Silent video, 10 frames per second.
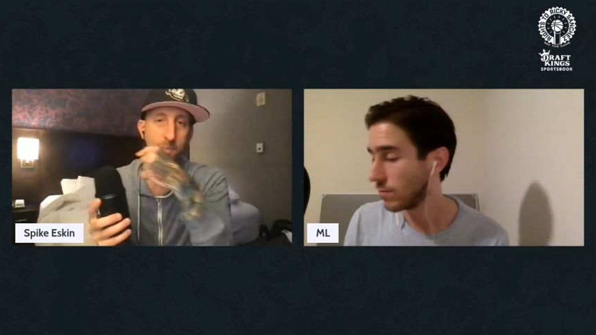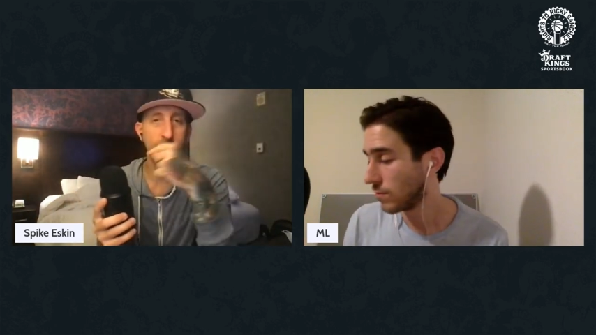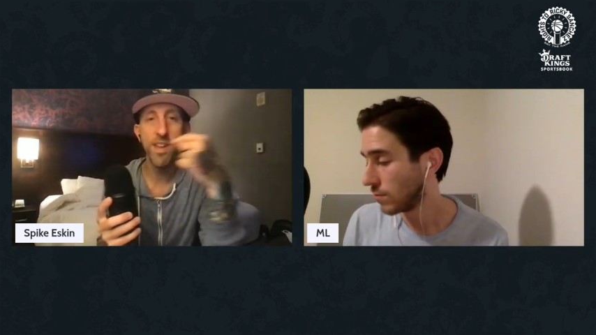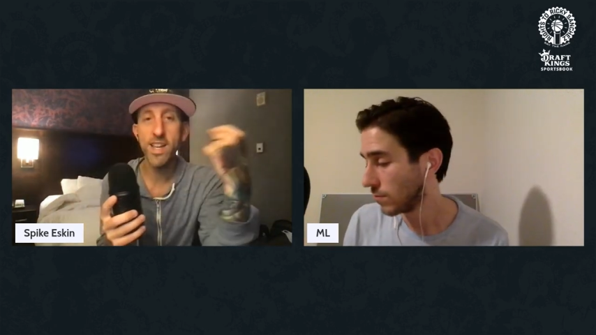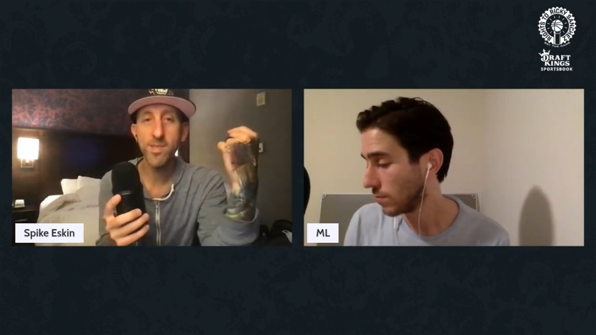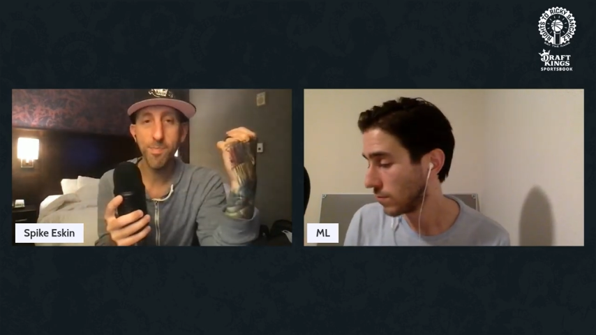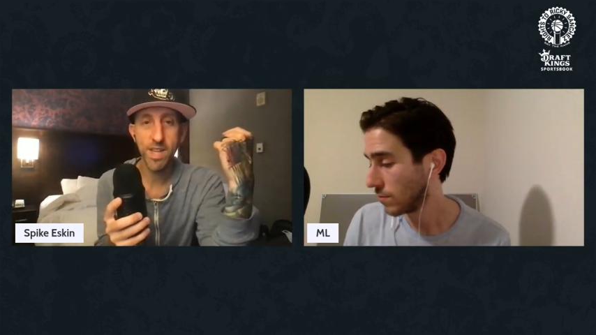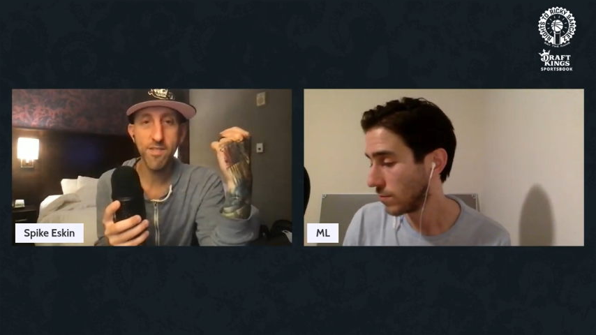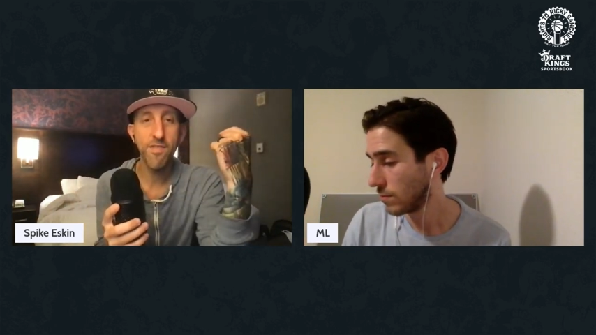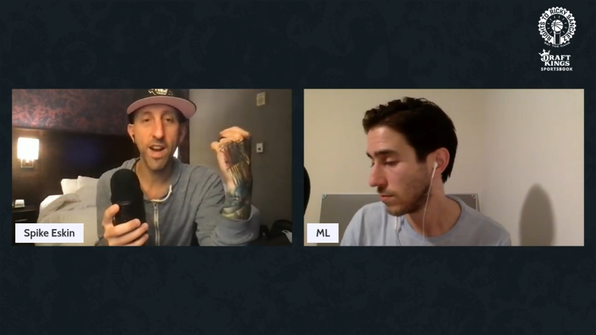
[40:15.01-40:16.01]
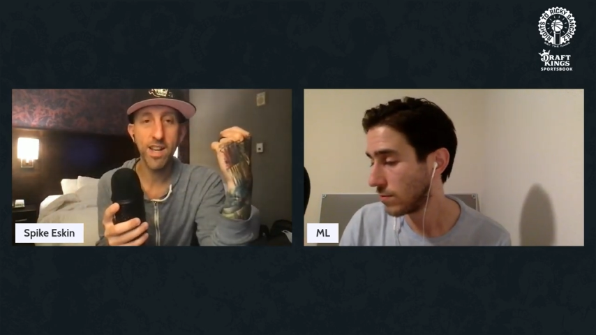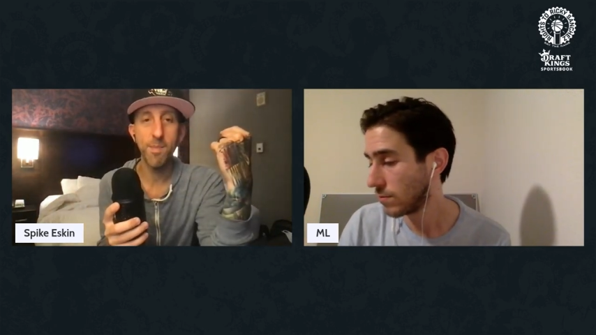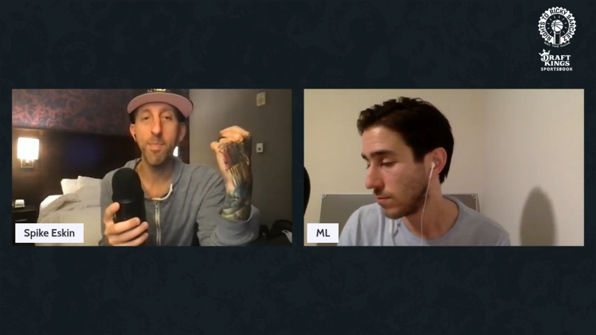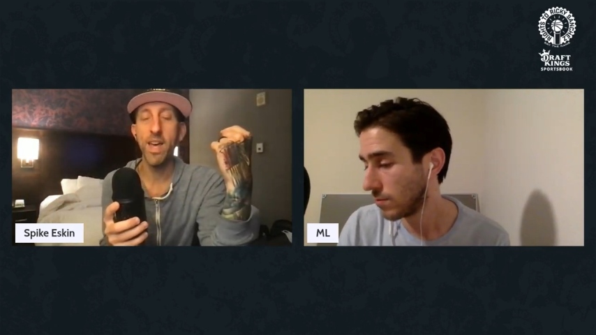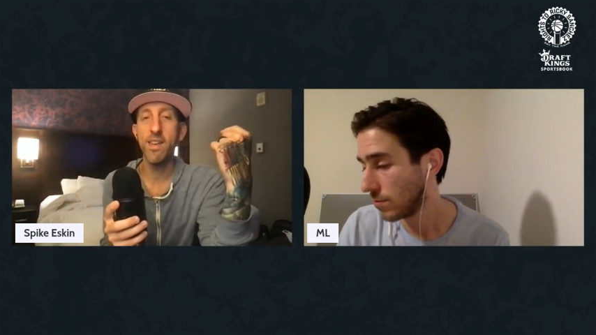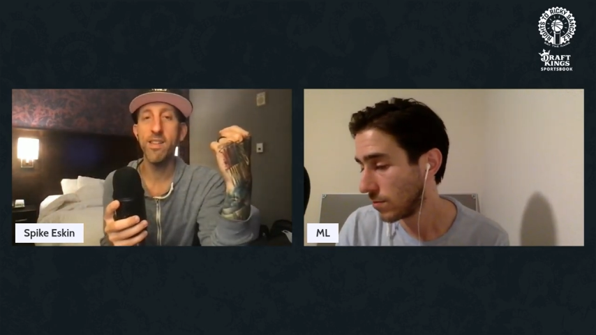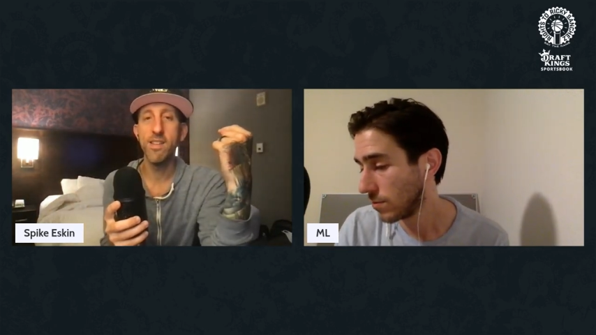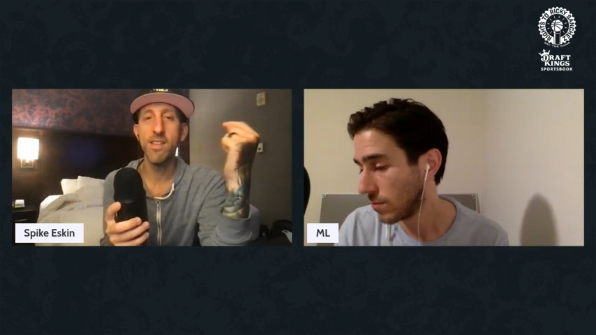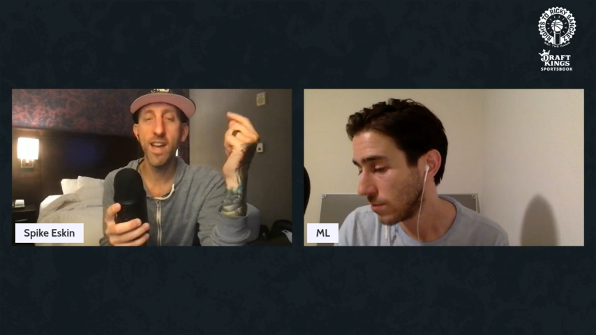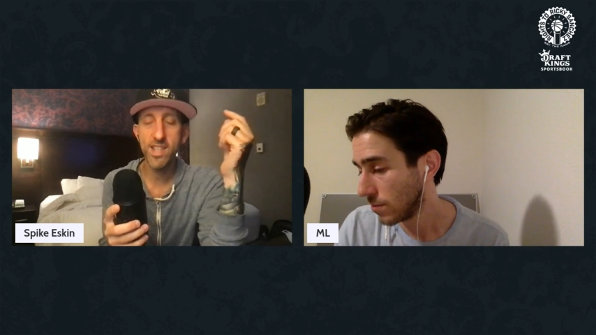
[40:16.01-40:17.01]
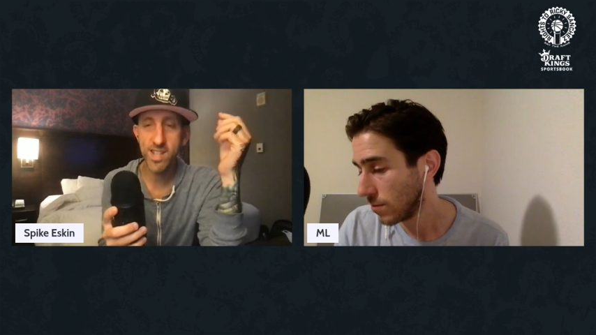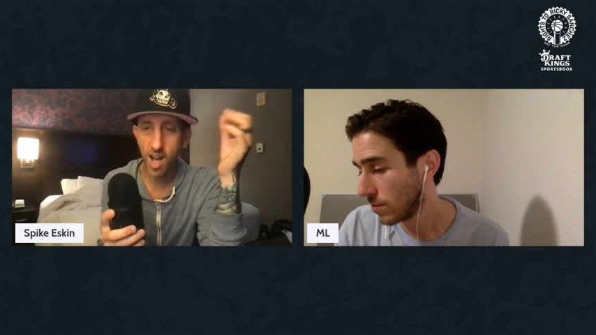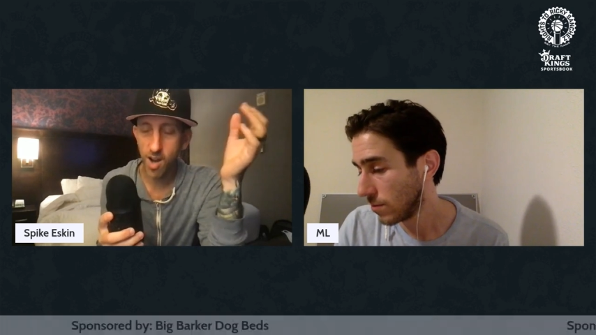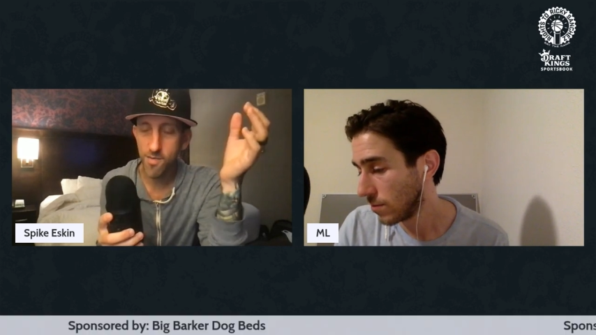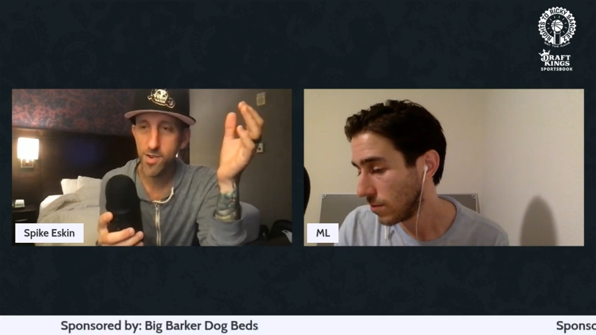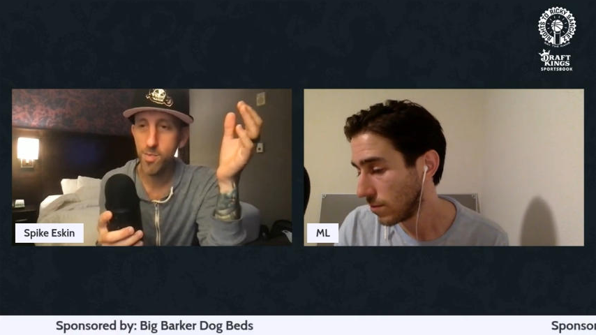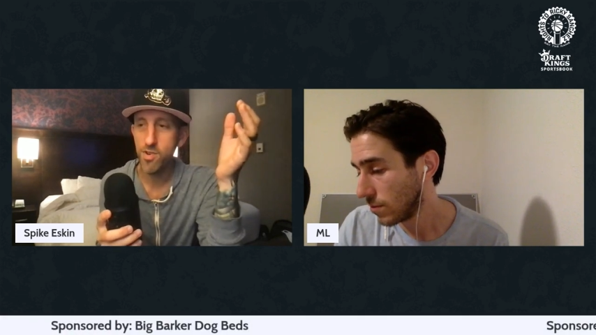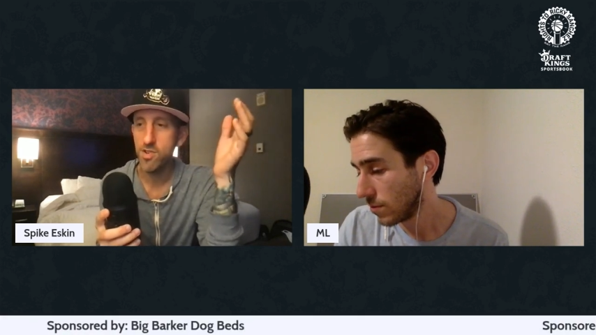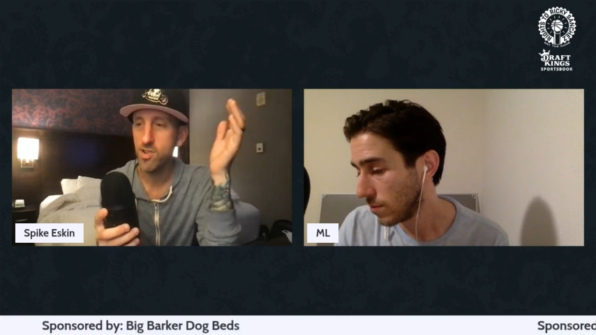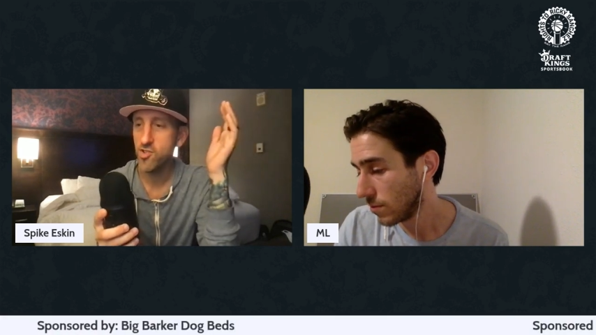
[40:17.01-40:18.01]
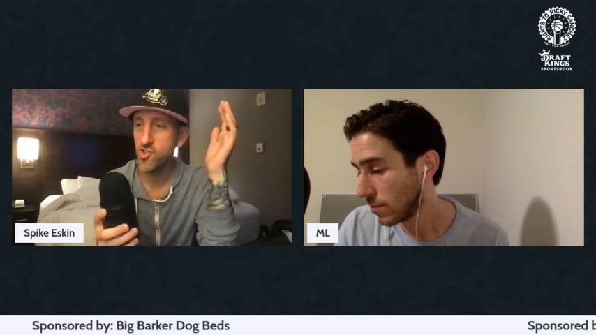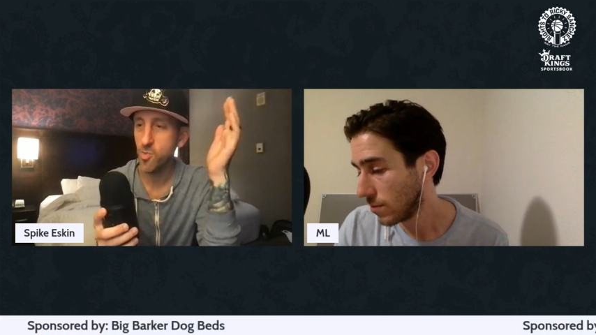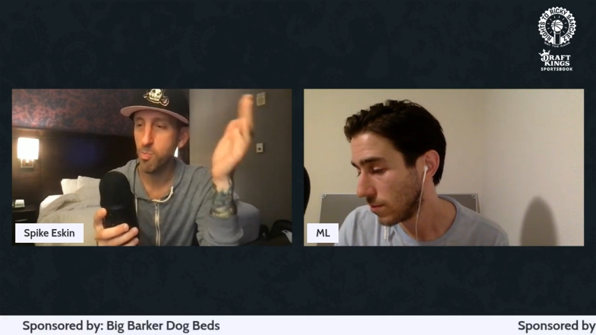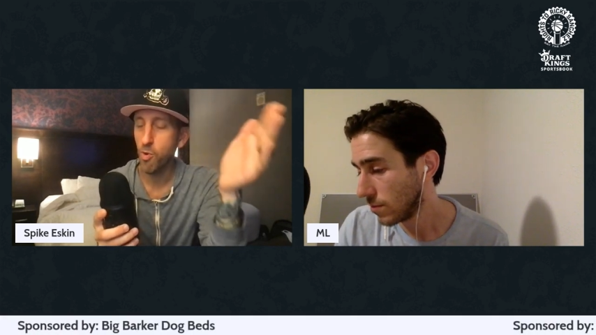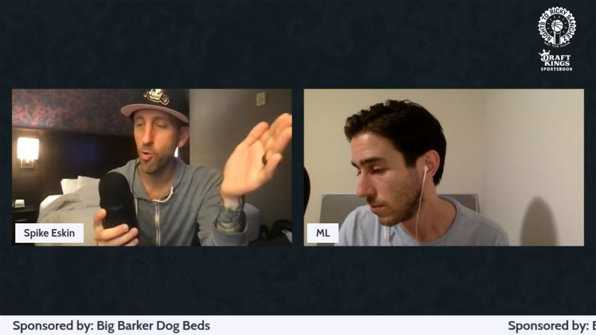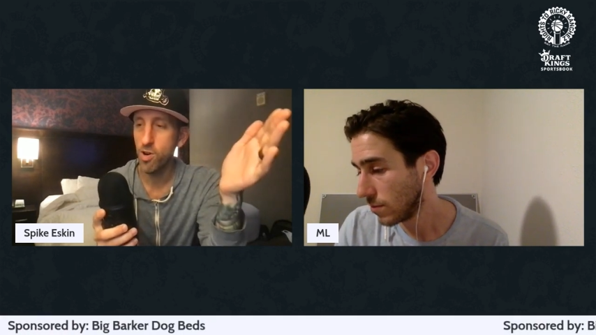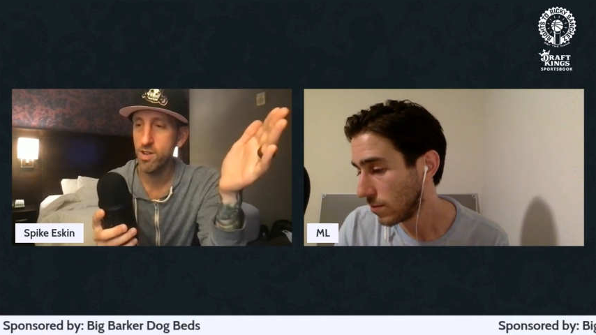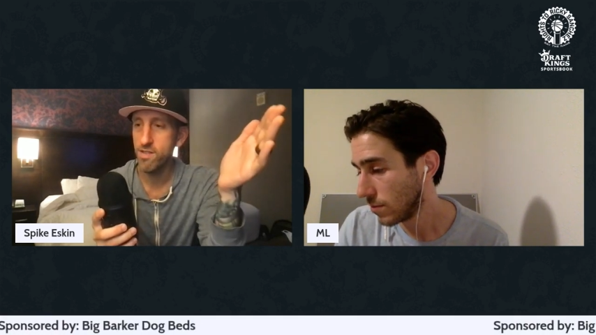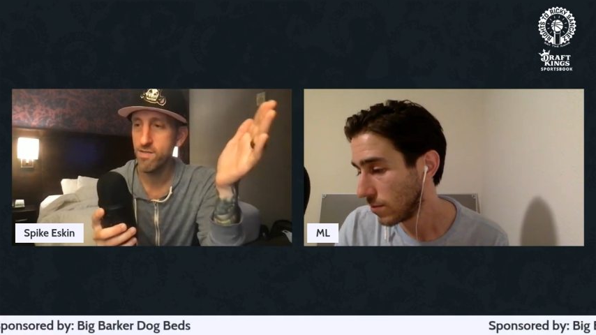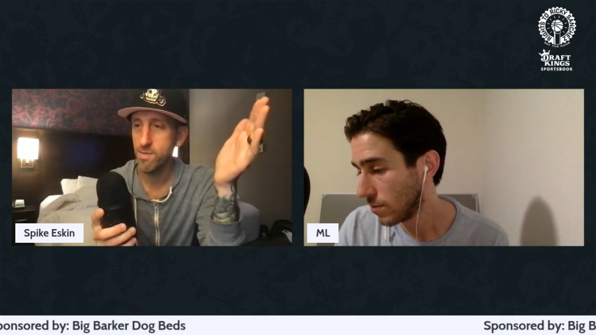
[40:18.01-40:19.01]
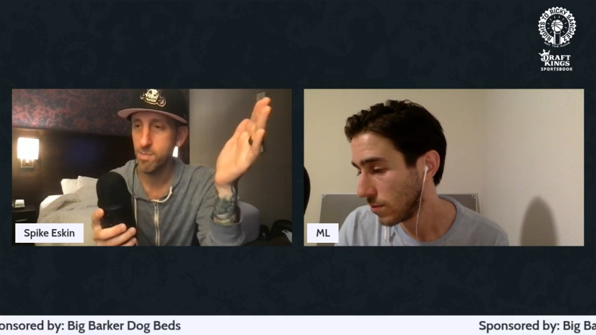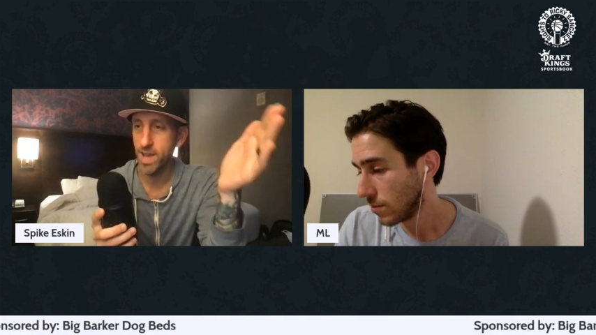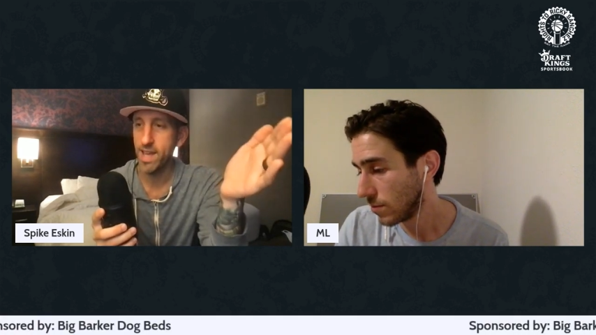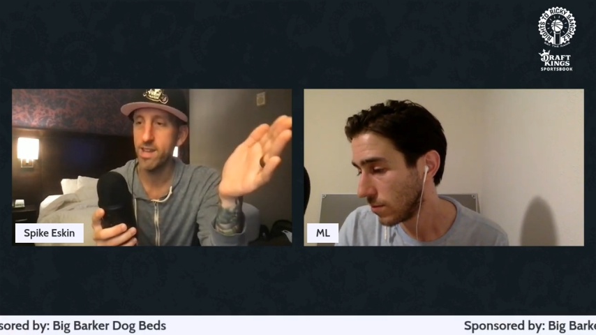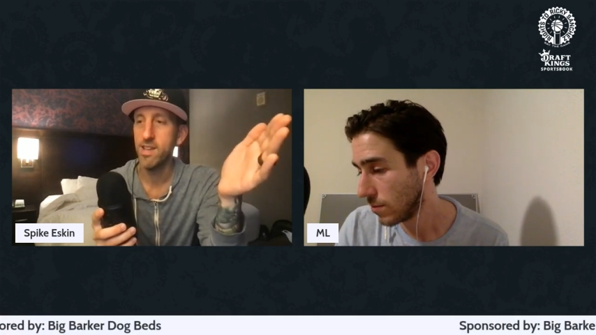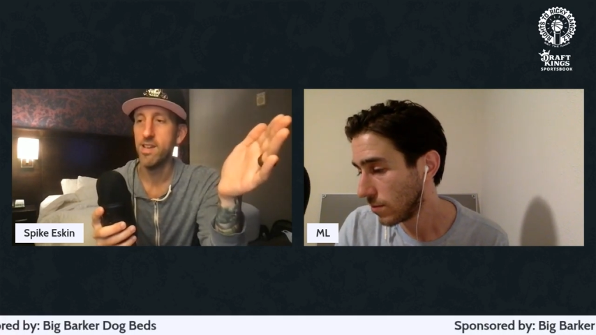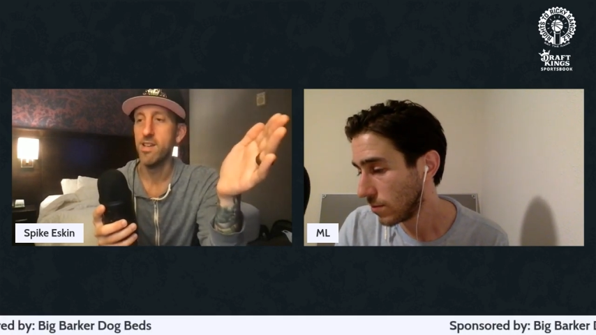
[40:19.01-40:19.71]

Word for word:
Speaker 1: Nice big fucking bed. Nice, comfortable, supportive bed.